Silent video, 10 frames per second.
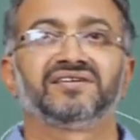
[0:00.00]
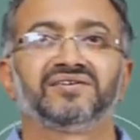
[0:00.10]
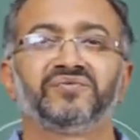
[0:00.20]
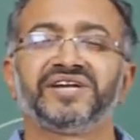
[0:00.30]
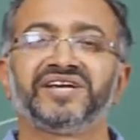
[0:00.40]

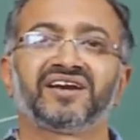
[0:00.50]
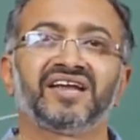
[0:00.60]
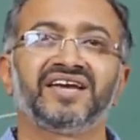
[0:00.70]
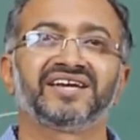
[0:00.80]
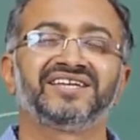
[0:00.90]
Very
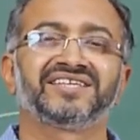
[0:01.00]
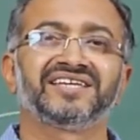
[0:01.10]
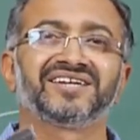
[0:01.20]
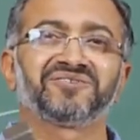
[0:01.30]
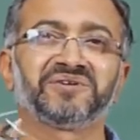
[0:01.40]
unlike anything
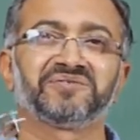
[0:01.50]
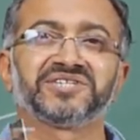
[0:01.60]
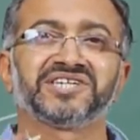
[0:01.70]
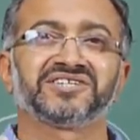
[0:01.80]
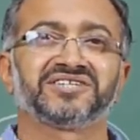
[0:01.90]
that we have
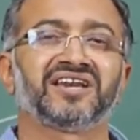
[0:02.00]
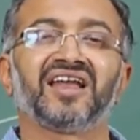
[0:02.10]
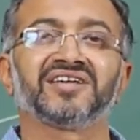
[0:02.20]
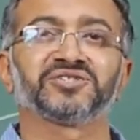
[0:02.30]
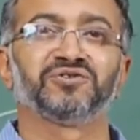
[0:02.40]
discussed in
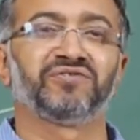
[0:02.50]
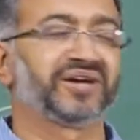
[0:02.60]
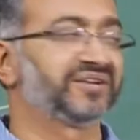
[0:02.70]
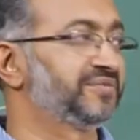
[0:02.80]
class so far.